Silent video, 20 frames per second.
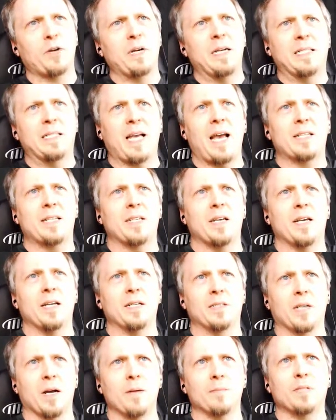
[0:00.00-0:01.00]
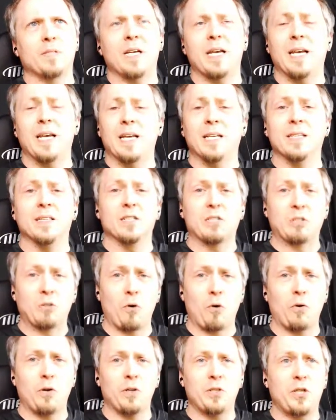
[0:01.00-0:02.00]
he takes it and dumps it in the
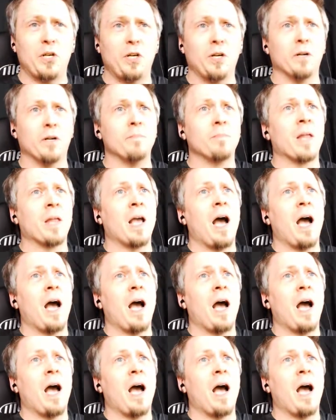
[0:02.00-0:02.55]
storage here.